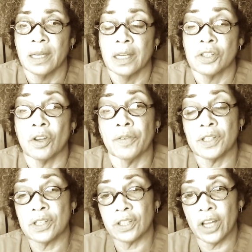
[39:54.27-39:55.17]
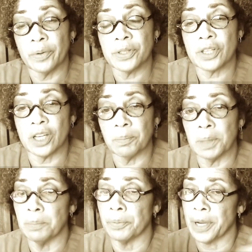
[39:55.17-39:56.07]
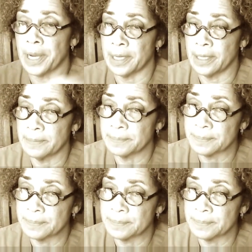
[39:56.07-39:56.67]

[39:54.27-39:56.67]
So if it's slow, it's going to be Brady,